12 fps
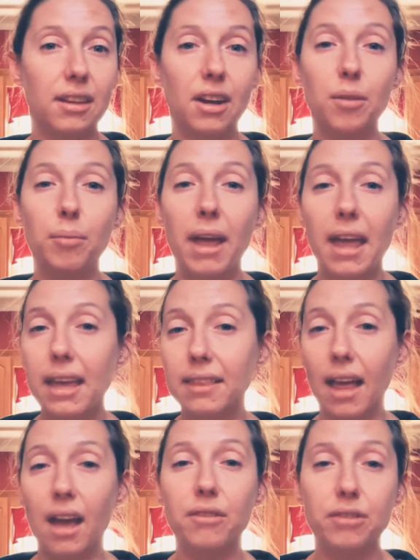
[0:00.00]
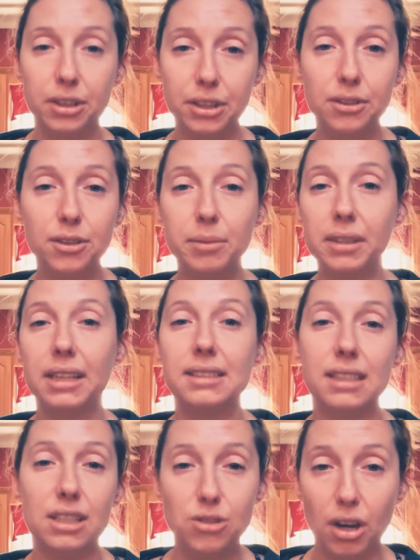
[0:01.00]
they're paying that for you because
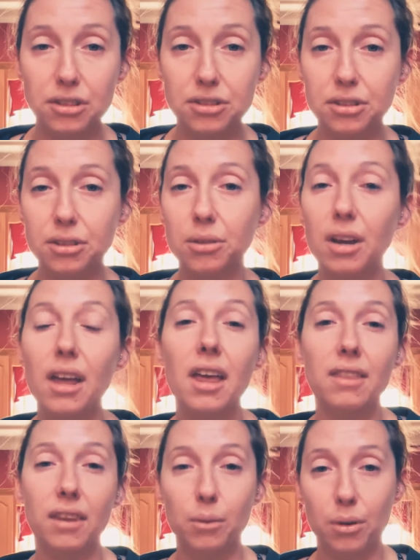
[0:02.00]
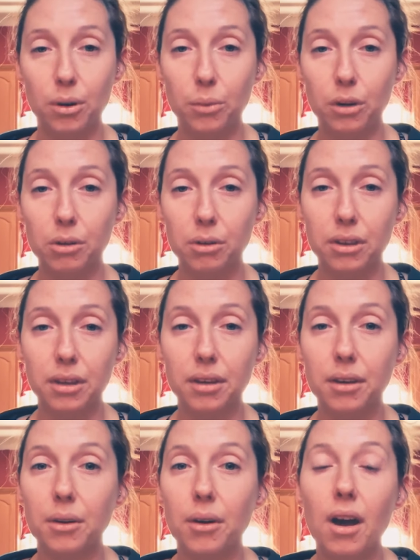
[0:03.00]
they trust you, they want to work with
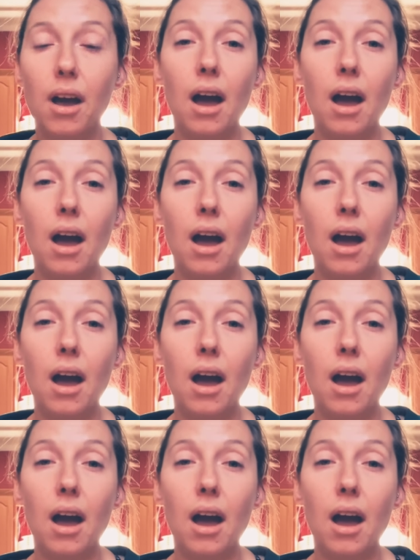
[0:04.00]
you.